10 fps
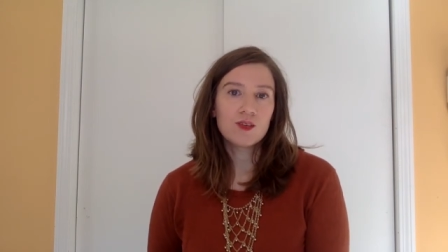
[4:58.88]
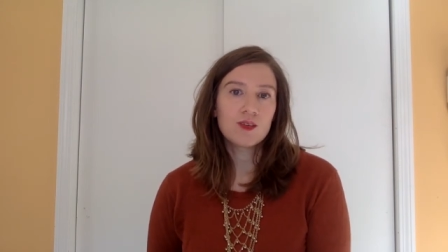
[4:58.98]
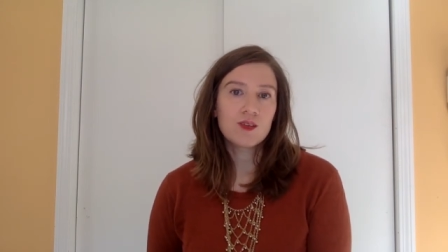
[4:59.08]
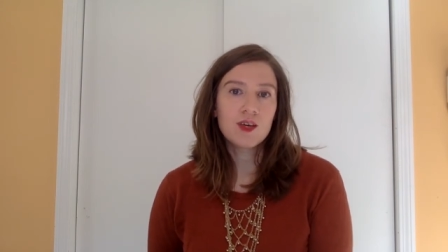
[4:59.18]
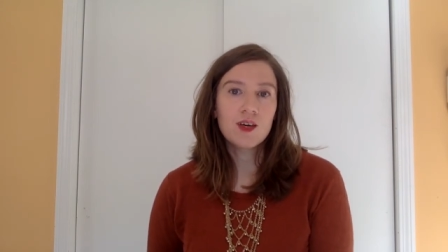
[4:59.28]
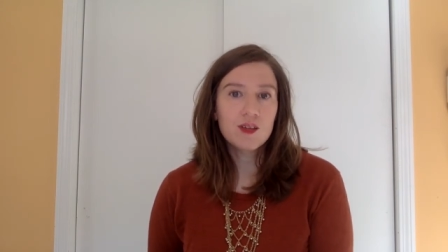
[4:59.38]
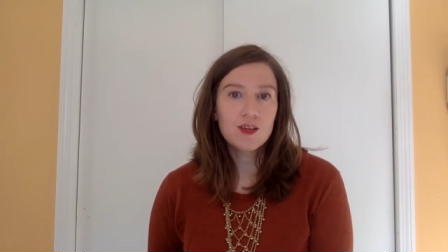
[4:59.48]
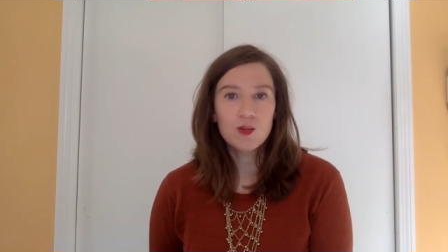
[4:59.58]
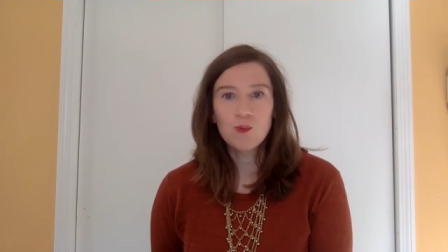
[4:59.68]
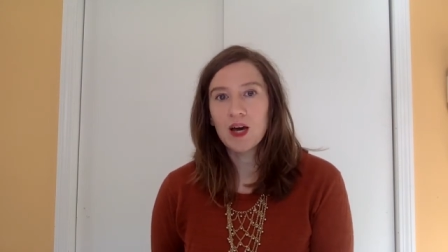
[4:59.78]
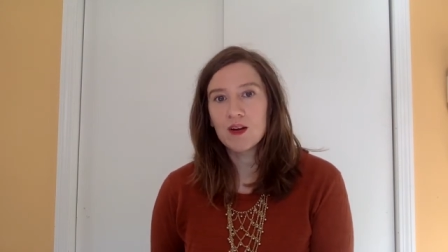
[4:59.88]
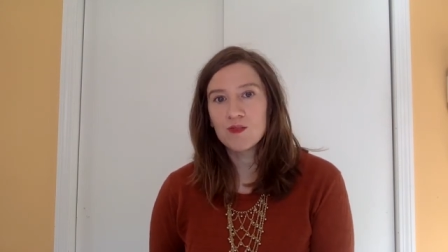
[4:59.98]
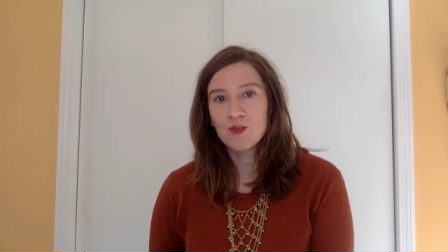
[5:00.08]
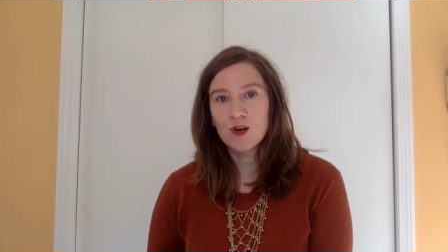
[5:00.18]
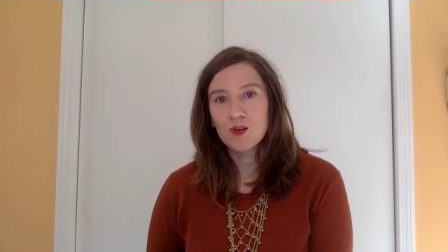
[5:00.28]
killing the
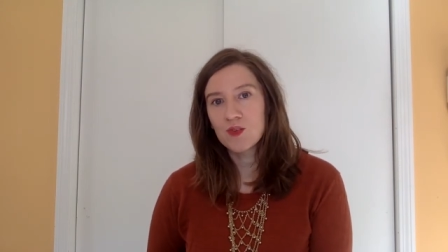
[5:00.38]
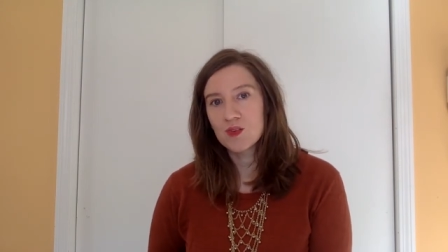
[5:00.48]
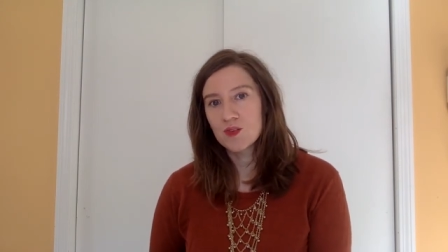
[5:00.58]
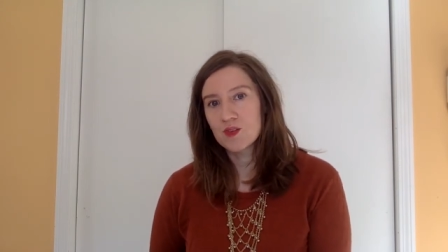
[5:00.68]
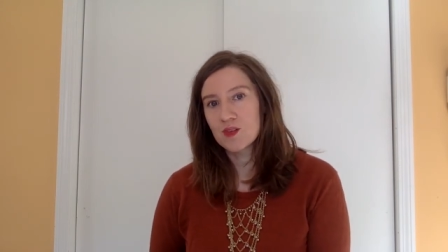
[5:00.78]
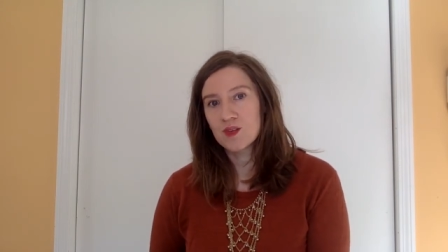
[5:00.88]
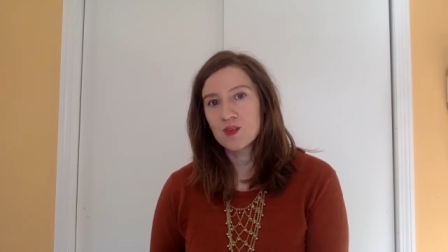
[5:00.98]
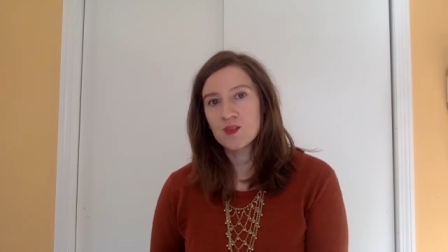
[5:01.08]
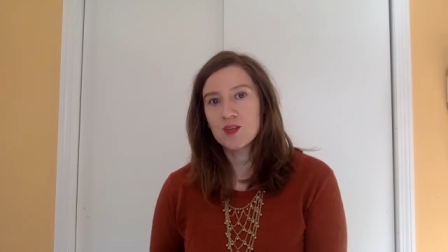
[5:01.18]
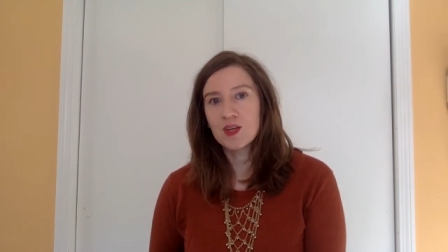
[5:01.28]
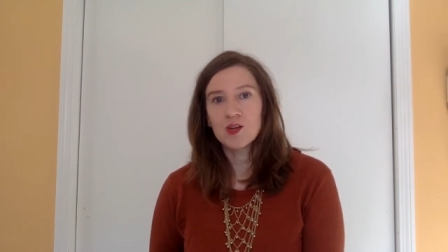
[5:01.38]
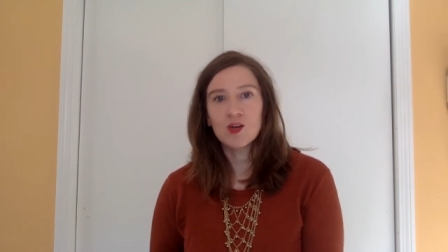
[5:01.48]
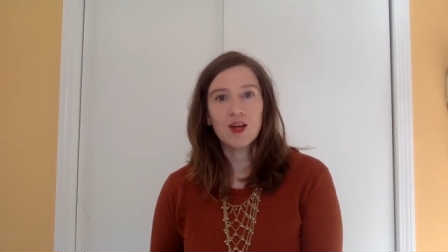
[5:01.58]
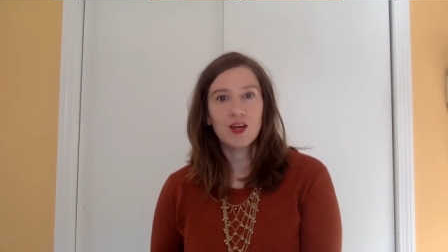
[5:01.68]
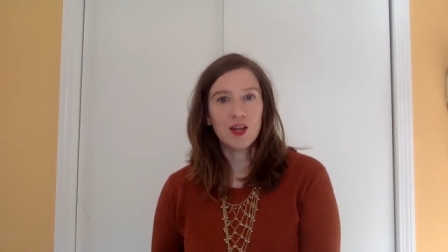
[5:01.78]
metaphor of the
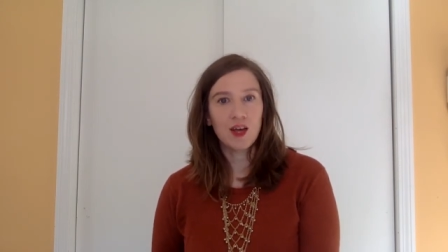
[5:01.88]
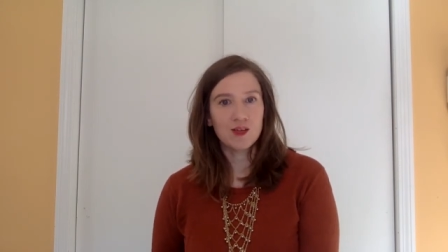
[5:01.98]
internet as